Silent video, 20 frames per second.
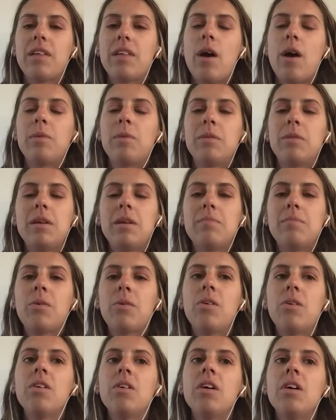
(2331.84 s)
helping
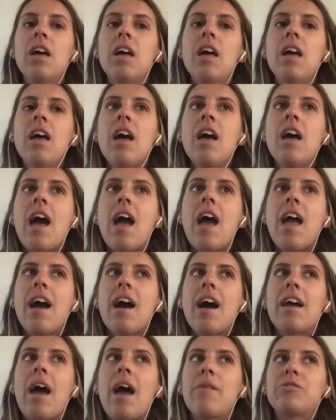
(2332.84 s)
people.
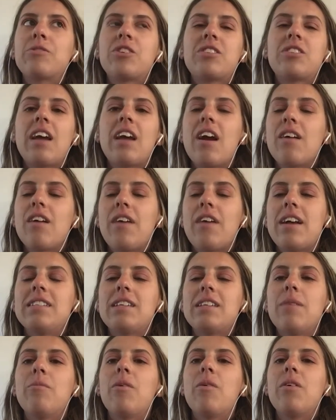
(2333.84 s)
And I was just terrified
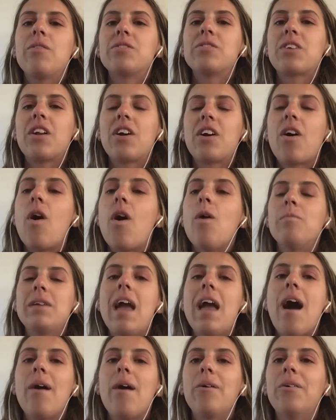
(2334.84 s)
someone was going to call
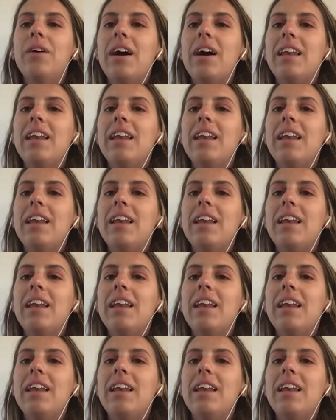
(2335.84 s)
me out.